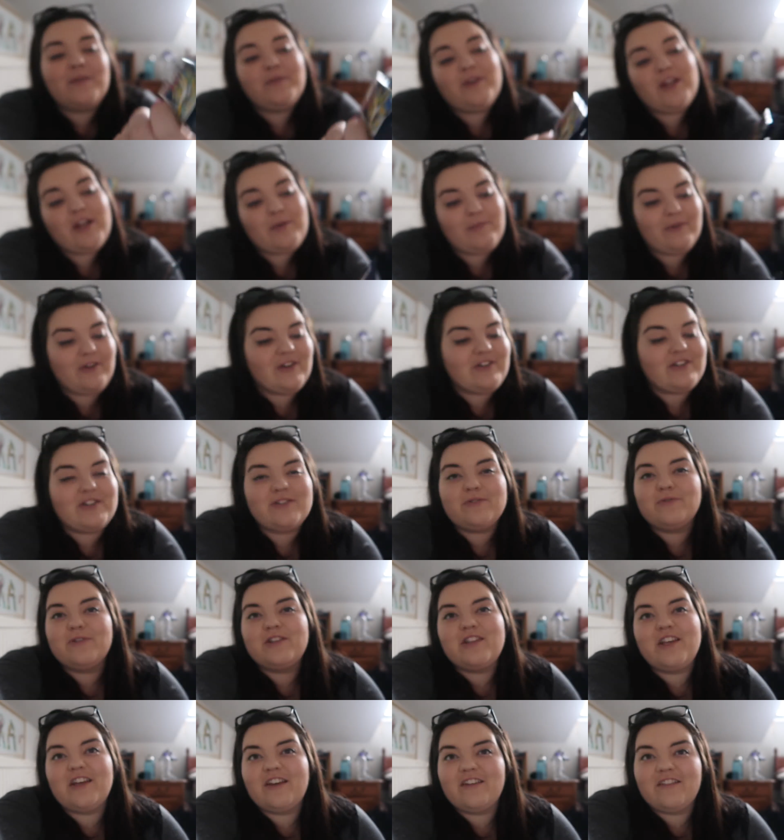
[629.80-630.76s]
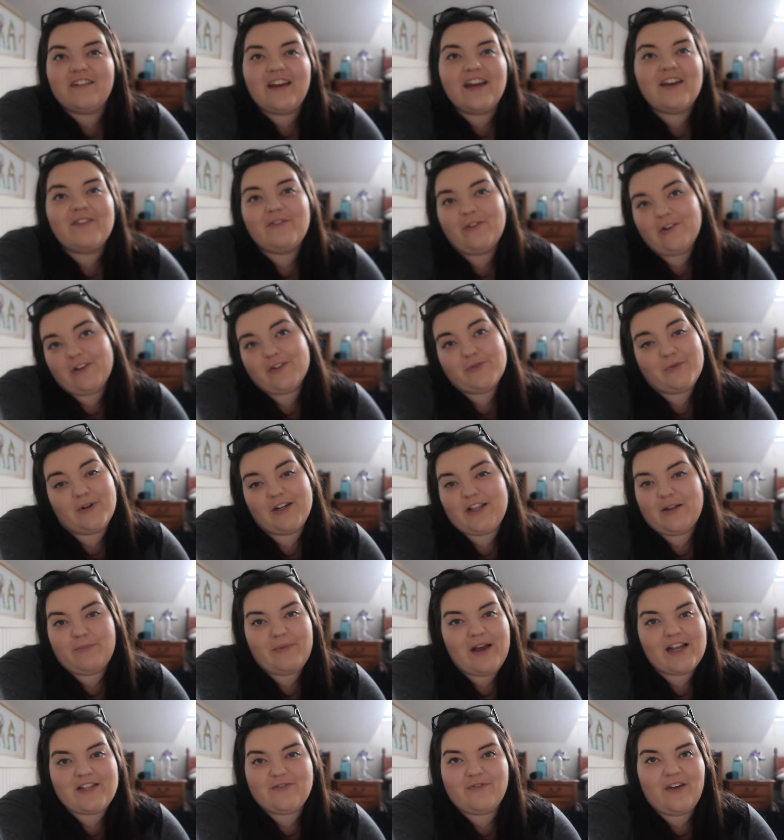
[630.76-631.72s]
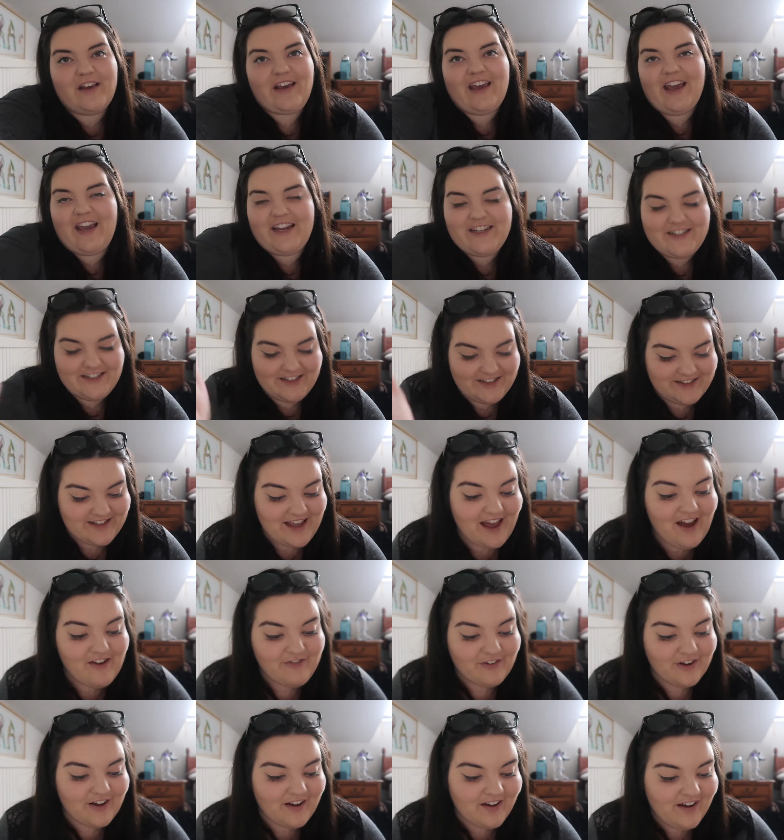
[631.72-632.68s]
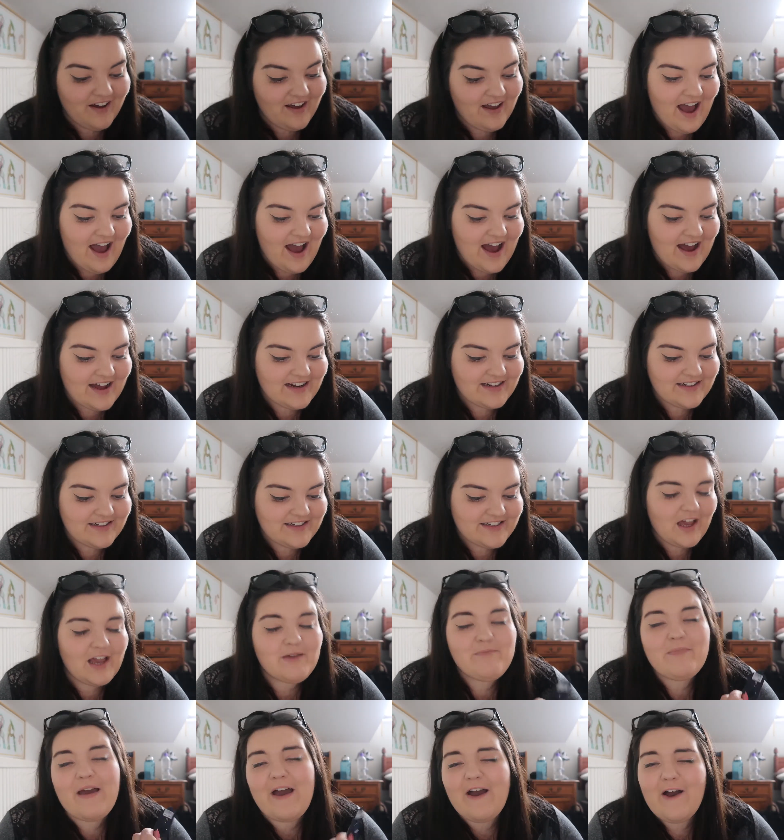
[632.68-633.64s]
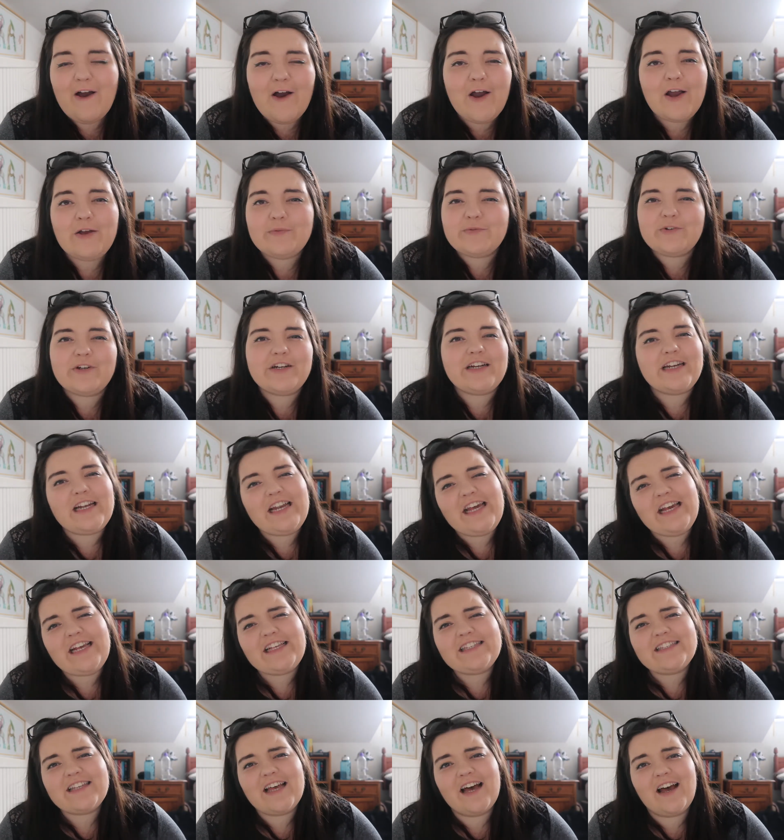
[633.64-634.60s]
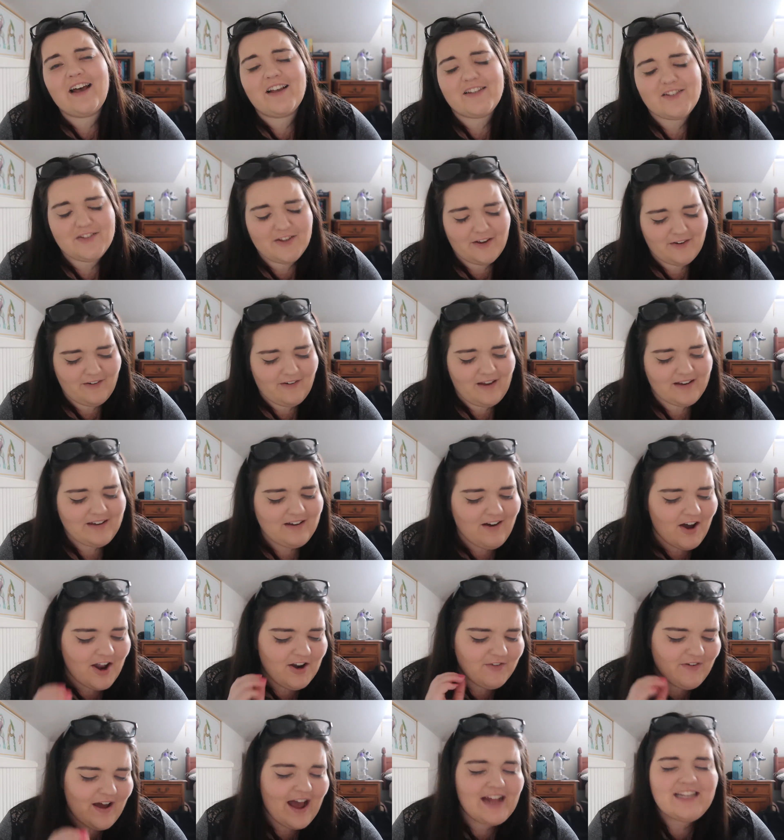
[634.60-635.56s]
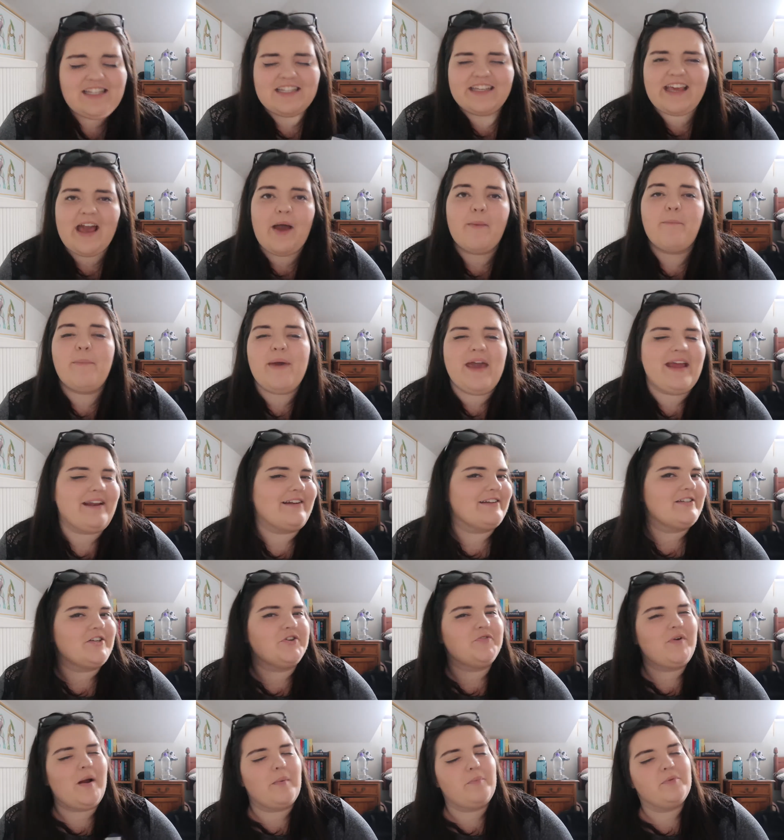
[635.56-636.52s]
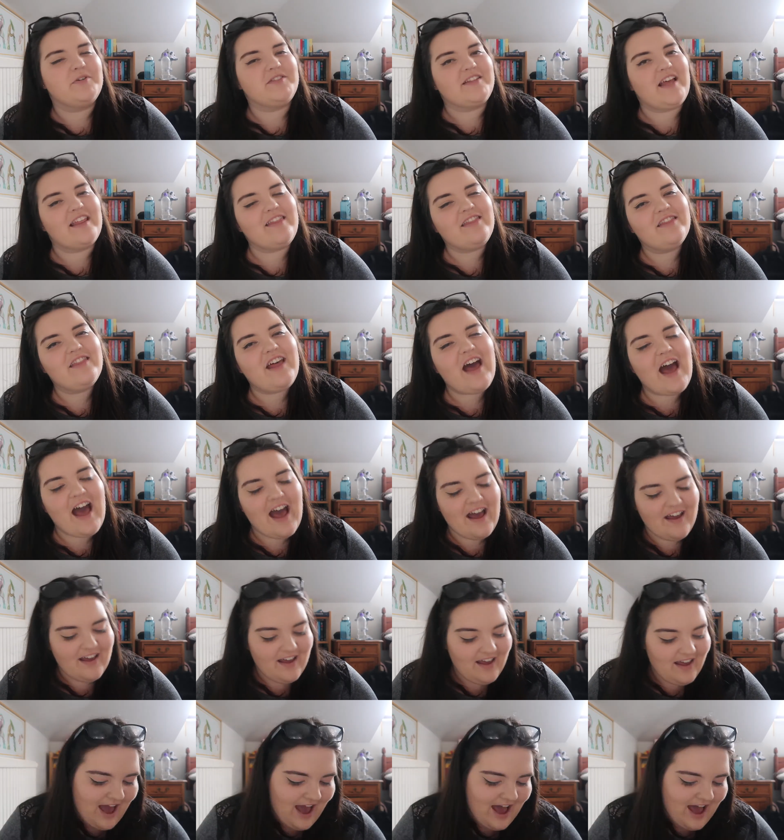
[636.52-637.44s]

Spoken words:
I'm going to be honest with you, it was one of the best vacations ever. I met Homer and Lisa, so I kind of had to get a pin to represent that.